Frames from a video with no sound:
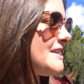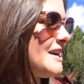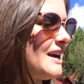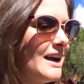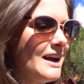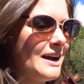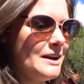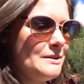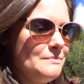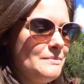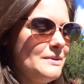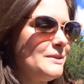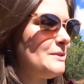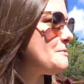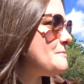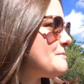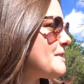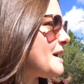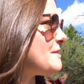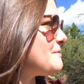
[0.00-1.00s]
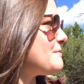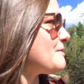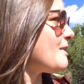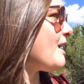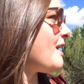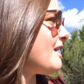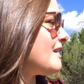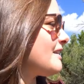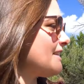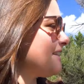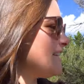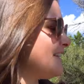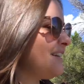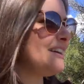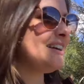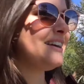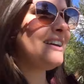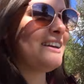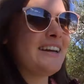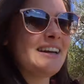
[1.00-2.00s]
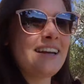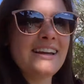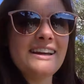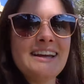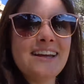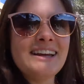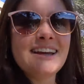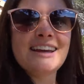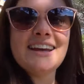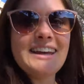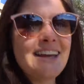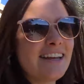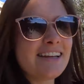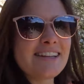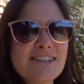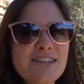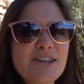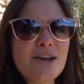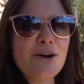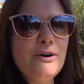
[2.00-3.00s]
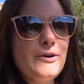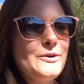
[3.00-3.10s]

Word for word: top and the red rock. It's so